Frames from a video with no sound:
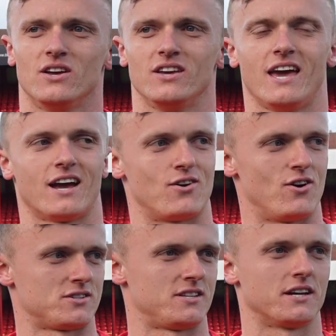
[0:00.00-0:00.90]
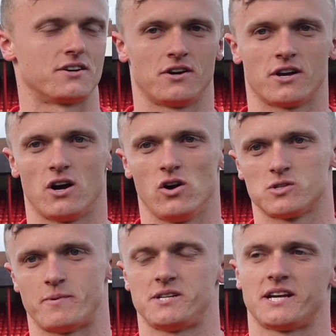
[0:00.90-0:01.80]
Yeah, of course. I think an early goal,
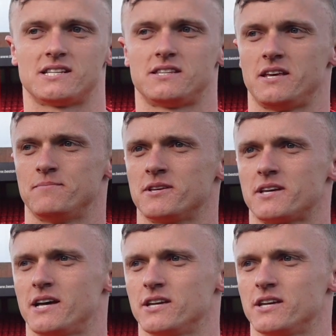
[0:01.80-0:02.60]
especially against a team like that,